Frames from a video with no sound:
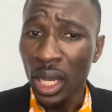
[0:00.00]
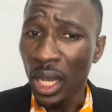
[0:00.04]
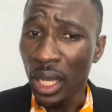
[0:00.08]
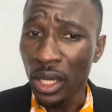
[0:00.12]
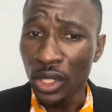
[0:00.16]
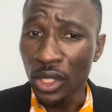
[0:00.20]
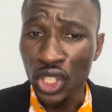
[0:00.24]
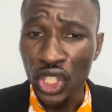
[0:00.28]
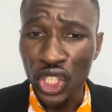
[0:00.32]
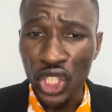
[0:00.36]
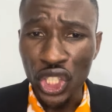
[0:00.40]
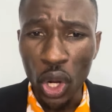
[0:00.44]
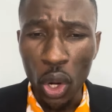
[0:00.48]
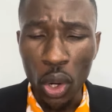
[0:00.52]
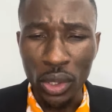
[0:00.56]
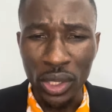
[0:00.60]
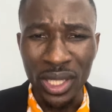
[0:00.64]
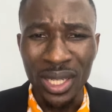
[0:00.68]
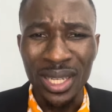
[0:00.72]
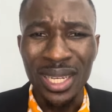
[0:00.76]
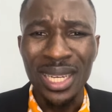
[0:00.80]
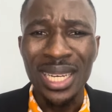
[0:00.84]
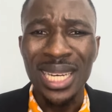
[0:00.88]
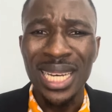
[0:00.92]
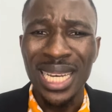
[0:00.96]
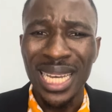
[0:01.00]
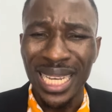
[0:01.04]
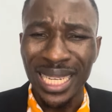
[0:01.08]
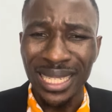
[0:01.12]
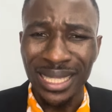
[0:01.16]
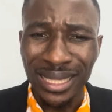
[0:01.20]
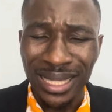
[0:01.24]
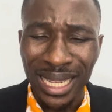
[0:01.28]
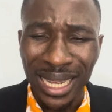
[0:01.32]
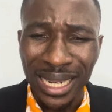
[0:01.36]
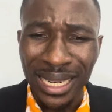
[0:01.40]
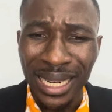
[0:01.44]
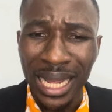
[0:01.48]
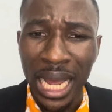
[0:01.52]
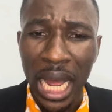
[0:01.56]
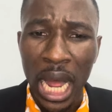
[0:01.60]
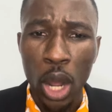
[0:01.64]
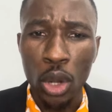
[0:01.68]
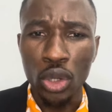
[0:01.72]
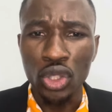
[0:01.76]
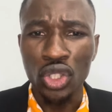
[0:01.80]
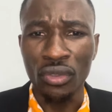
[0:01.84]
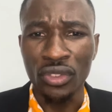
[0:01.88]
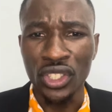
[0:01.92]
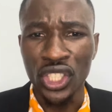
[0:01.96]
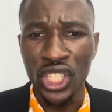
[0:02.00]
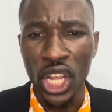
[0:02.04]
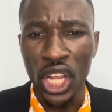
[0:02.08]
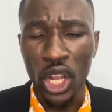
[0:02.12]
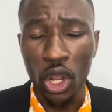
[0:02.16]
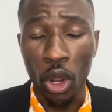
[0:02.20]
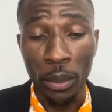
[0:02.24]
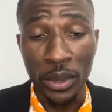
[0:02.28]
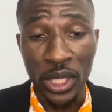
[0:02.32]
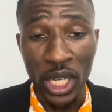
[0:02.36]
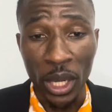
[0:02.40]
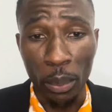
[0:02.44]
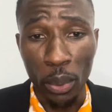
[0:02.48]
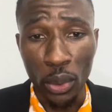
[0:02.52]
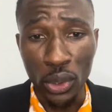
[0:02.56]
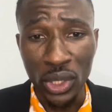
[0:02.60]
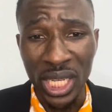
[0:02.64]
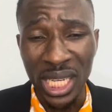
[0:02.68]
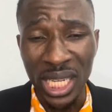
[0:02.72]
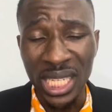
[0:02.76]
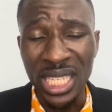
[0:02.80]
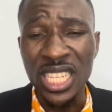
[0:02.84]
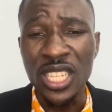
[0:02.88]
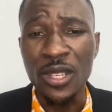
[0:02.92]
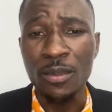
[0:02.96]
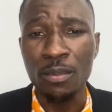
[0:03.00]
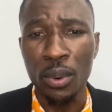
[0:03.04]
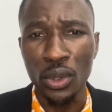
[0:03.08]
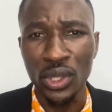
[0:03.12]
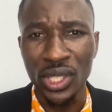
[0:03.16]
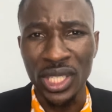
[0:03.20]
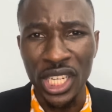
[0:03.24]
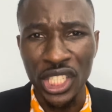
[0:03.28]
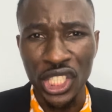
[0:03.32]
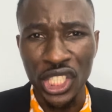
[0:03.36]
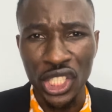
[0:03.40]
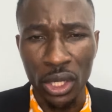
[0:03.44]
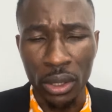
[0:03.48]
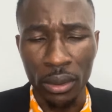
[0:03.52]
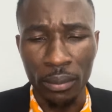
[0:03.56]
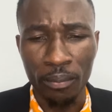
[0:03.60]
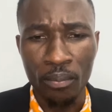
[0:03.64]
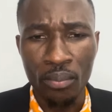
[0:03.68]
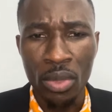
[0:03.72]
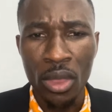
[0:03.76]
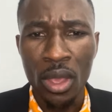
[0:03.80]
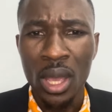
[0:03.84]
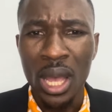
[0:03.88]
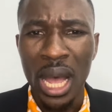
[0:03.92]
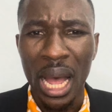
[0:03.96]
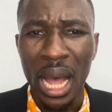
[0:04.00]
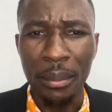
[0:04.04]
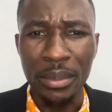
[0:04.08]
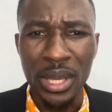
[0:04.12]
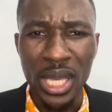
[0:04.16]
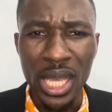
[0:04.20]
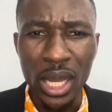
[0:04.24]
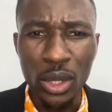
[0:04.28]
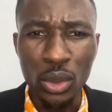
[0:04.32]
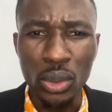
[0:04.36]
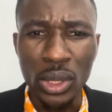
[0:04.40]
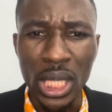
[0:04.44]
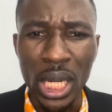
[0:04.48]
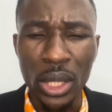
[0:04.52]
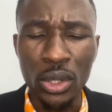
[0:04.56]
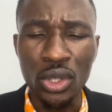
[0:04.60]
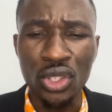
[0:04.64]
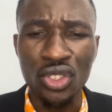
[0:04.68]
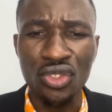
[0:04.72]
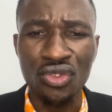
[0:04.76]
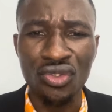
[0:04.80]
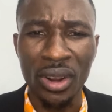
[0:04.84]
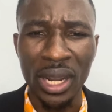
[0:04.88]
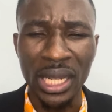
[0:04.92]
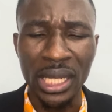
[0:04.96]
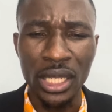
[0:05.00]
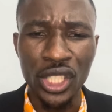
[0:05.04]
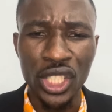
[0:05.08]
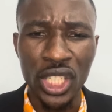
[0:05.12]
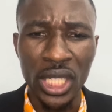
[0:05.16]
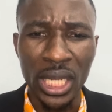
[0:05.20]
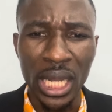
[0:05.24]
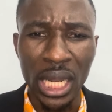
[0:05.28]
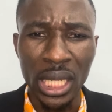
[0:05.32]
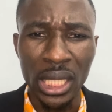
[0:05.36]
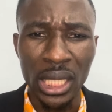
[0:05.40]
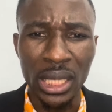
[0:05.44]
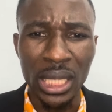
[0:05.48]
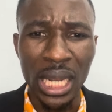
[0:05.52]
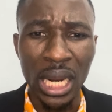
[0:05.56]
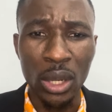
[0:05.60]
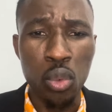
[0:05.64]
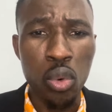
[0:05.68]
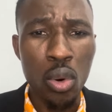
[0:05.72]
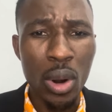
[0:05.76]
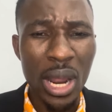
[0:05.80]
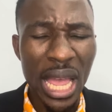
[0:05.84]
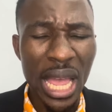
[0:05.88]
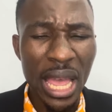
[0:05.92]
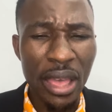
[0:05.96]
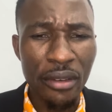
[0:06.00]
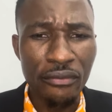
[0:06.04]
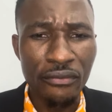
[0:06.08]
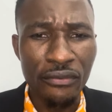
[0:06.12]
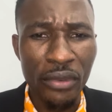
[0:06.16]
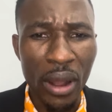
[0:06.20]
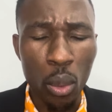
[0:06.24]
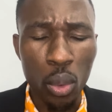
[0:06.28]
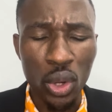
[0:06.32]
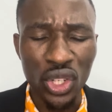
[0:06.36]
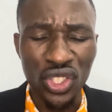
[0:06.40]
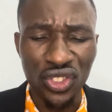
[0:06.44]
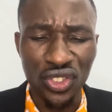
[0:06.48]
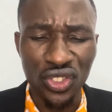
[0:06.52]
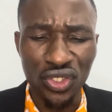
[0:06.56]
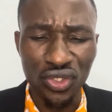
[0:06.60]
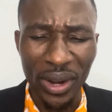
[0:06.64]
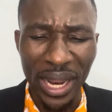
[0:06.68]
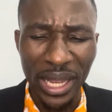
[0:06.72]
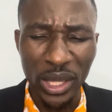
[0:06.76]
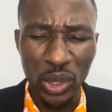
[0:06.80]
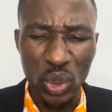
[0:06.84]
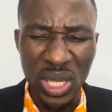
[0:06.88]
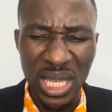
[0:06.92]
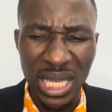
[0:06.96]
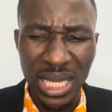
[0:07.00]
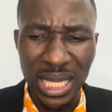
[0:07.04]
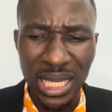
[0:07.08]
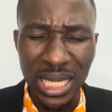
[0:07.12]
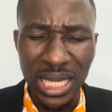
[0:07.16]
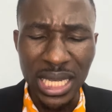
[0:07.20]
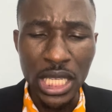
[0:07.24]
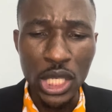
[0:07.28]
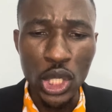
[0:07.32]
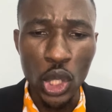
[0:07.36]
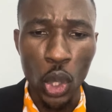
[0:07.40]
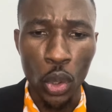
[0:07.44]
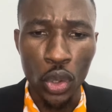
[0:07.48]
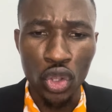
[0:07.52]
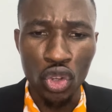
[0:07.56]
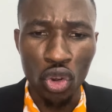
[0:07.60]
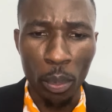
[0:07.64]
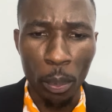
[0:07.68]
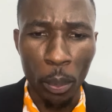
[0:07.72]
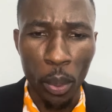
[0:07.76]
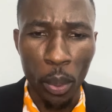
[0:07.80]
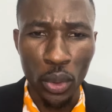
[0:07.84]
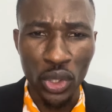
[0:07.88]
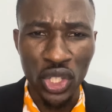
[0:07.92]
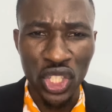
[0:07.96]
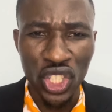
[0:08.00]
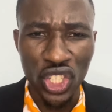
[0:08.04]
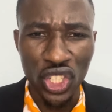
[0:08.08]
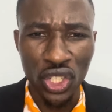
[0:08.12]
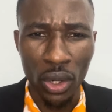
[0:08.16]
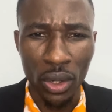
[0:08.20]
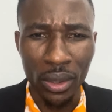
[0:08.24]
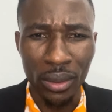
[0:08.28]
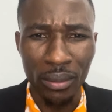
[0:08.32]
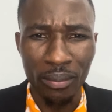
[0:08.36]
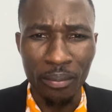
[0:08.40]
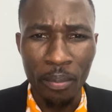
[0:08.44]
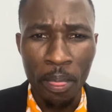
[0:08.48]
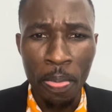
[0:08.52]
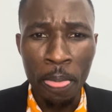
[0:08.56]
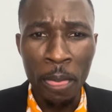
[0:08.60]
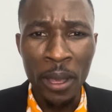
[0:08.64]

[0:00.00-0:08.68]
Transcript: In short, it said the house of Jacob shall possess his possession. I'm here to tell you strategically that whoever was trying to sit on your position,